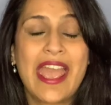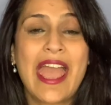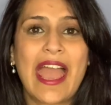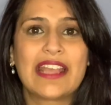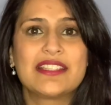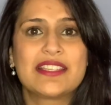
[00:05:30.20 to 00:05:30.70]

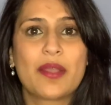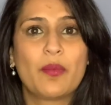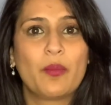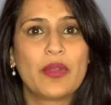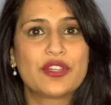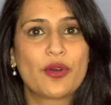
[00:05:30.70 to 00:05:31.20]
And see, when
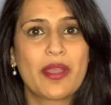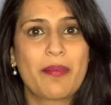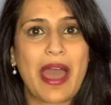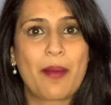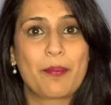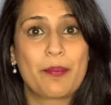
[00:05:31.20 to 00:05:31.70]
we talk
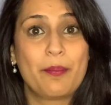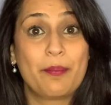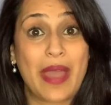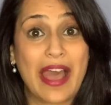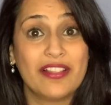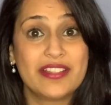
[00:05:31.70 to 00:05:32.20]
about
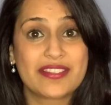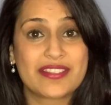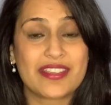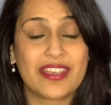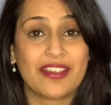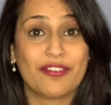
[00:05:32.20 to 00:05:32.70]

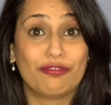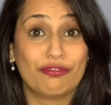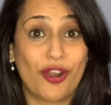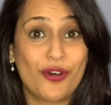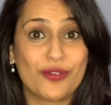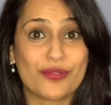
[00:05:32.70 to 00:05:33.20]
balancing
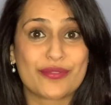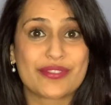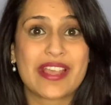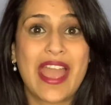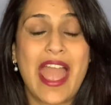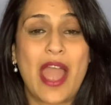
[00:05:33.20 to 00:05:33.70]
roles
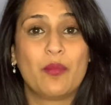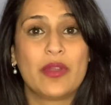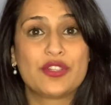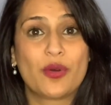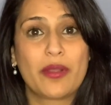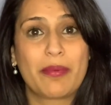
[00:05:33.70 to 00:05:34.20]
and we
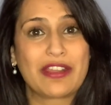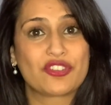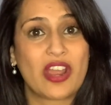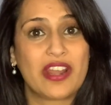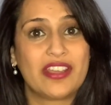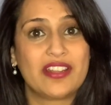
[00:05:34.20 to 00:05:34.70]
talk about
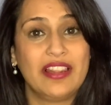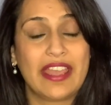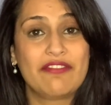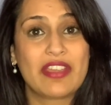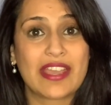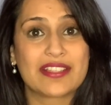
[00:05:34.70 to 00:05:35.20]
trying to
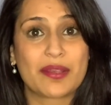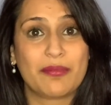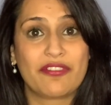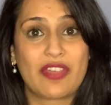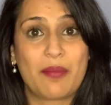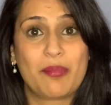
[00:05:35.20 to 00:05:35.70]
alleviate some
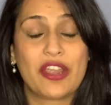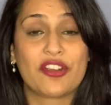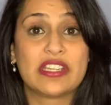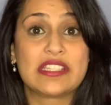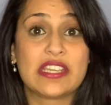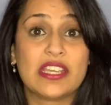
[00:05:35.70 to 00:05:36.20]
of that
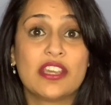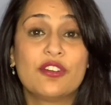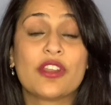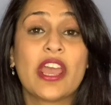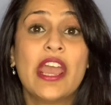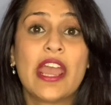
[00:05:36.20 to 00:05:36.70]
parenting guilt,